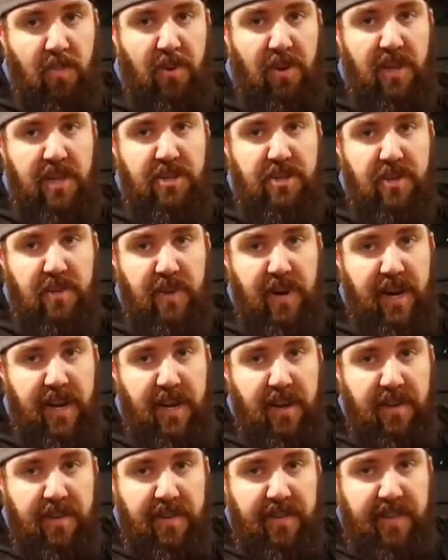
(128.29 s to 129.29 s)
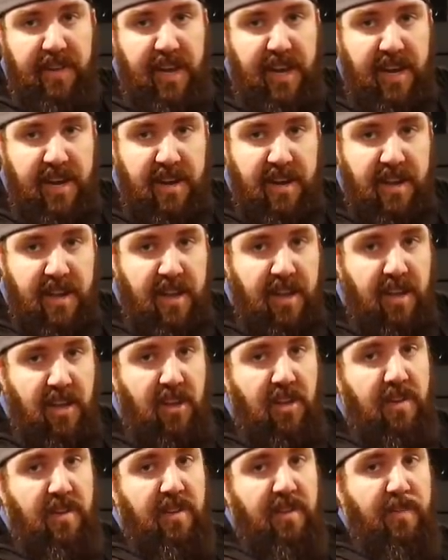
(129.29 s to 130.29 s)
plunger right here on the side.
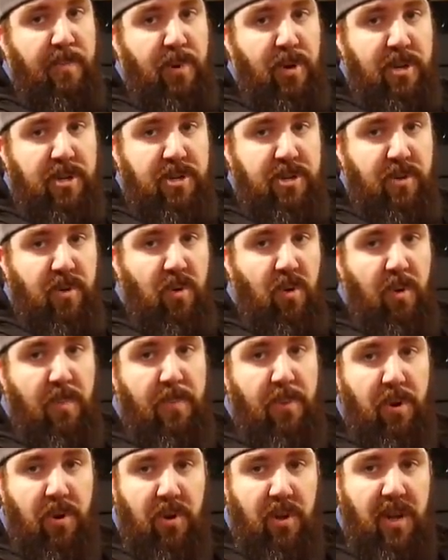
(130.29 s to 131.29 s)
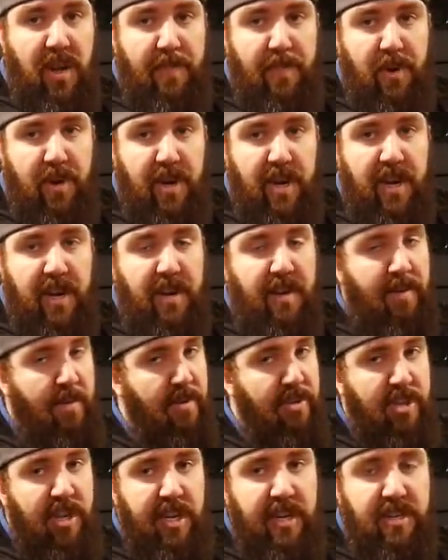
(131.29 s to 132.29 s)
You just push or pull up on it,
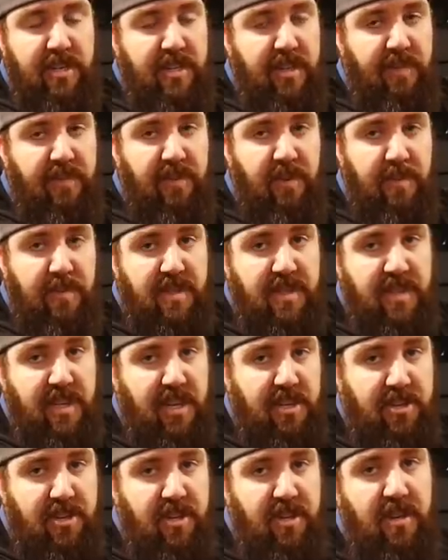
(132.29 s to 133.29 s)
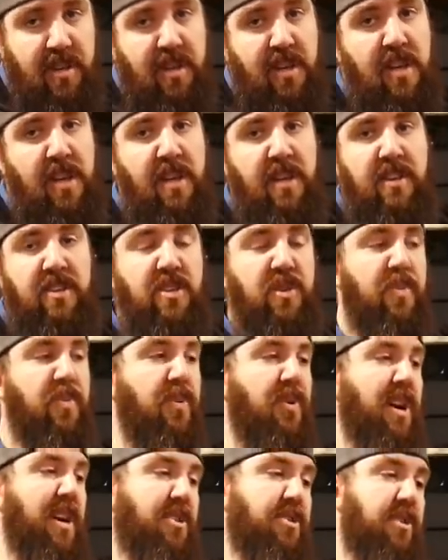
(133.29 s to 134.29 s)
changes it from suction to
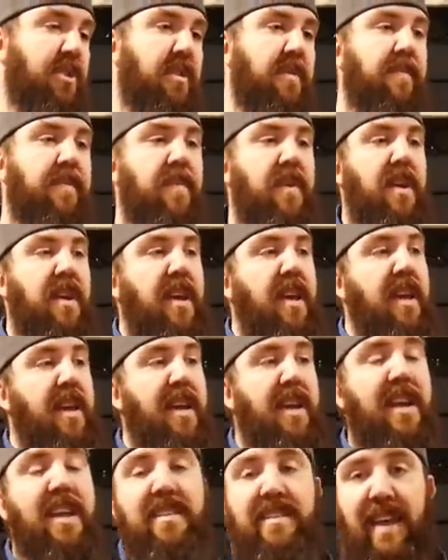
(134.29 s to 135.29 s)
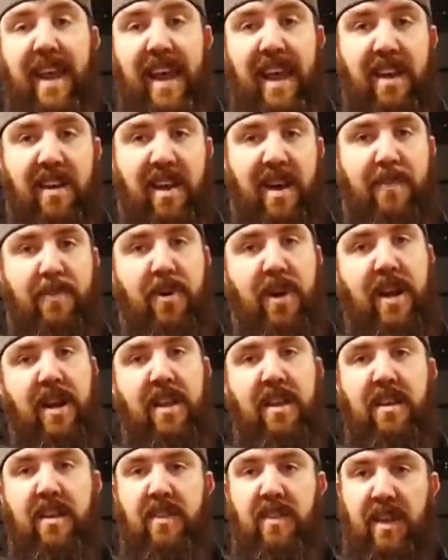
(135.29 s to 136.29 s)
pressure. And it is hand
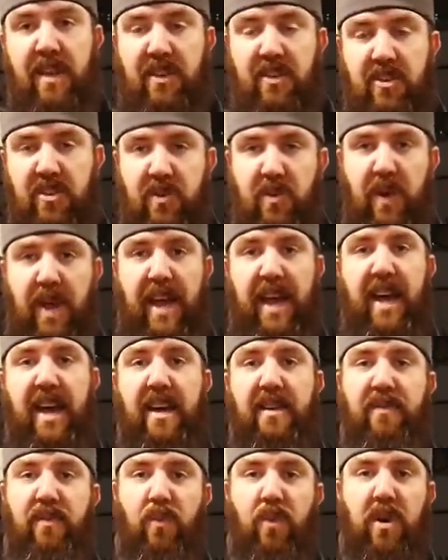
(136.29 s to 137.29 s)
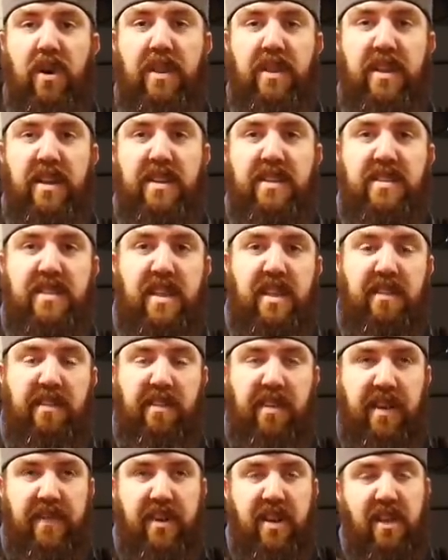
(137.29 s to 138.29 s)
operated. They do have one that is the
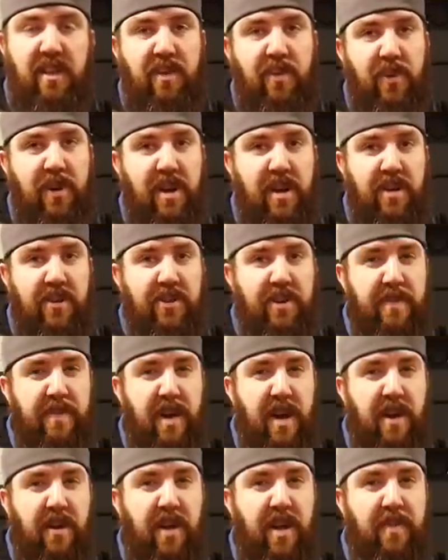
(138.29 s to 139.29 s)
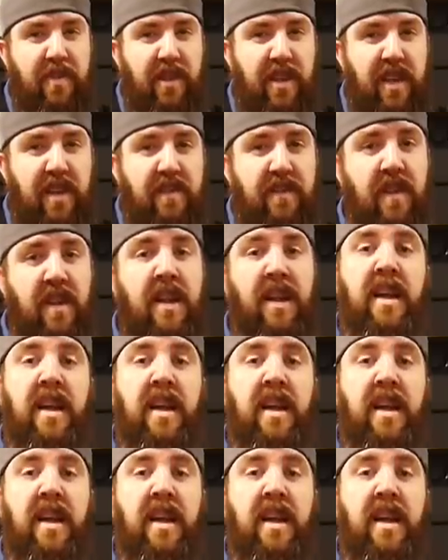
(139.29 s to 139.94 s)
7300 model, I believe,